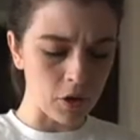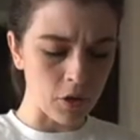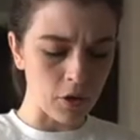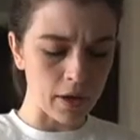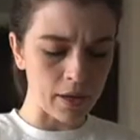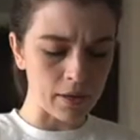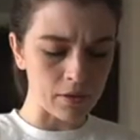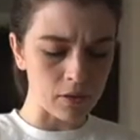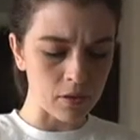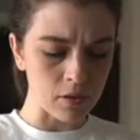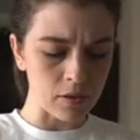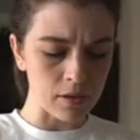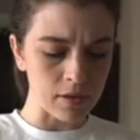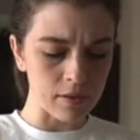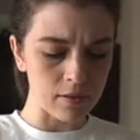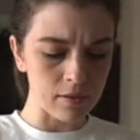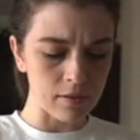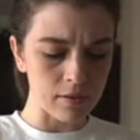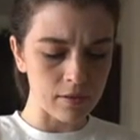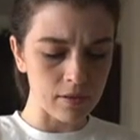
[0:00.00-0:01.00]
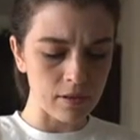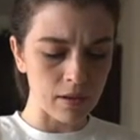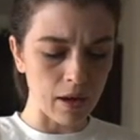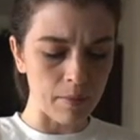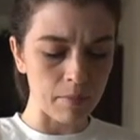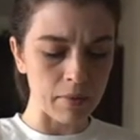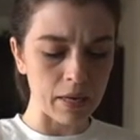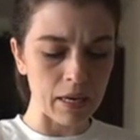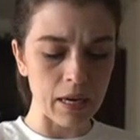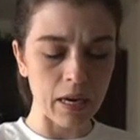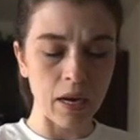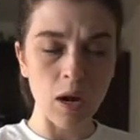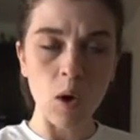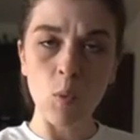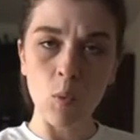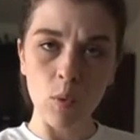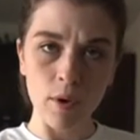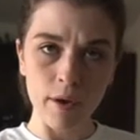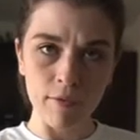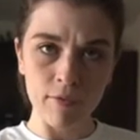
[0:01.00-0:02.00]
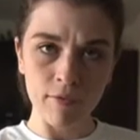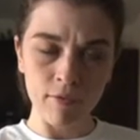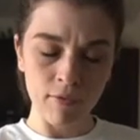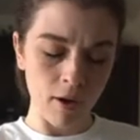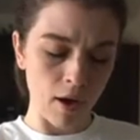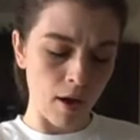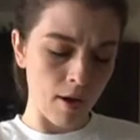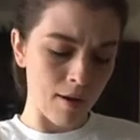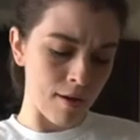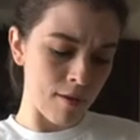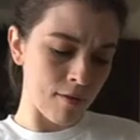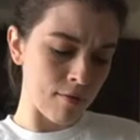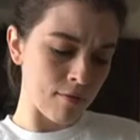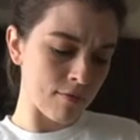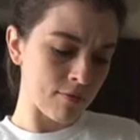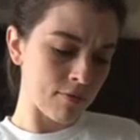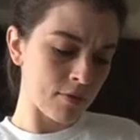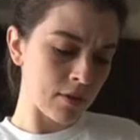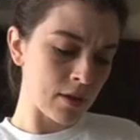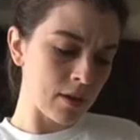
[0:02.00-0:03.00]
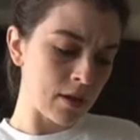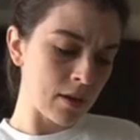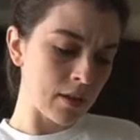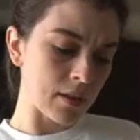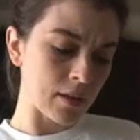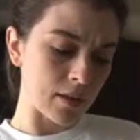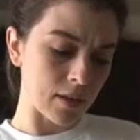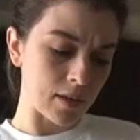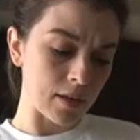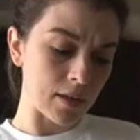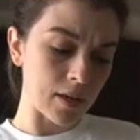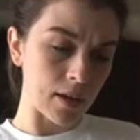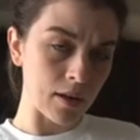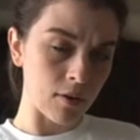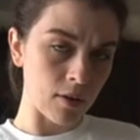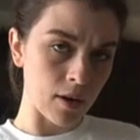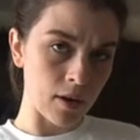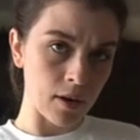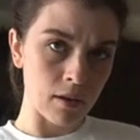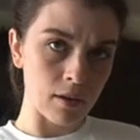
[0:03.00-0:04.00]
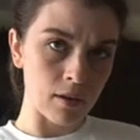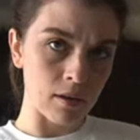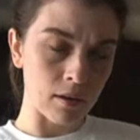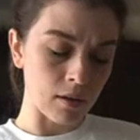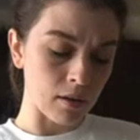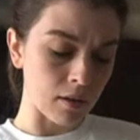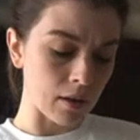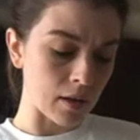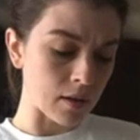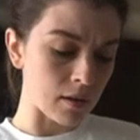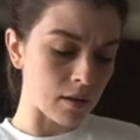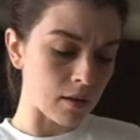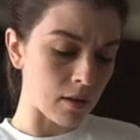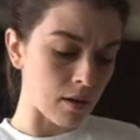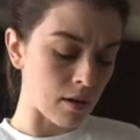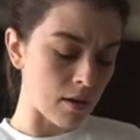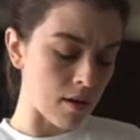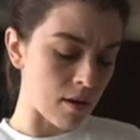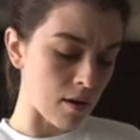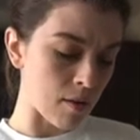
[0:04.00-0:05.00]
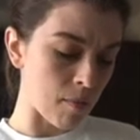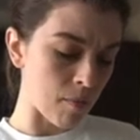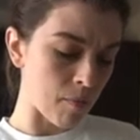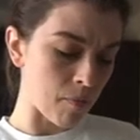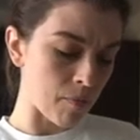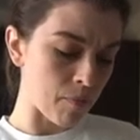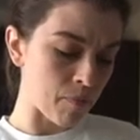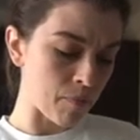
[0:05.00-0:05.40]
Okay, so this, I'm getting a whiff of the Gatorade, like the